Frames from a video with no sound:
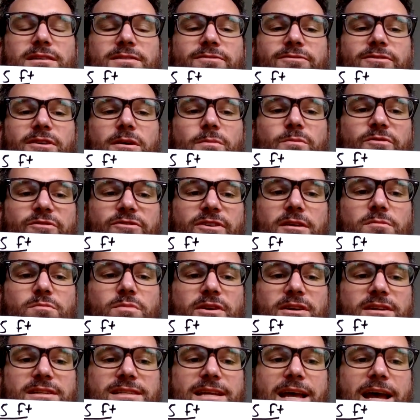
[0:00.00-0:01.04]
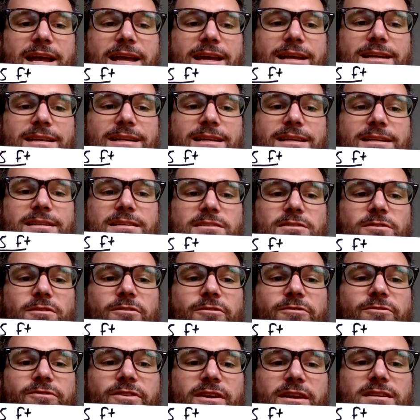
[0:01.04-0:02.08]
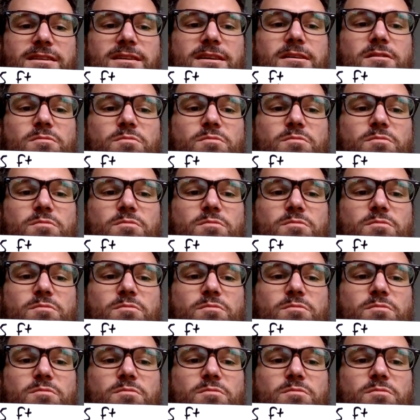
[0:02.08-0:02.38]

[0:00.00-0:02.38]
from feet per second into feet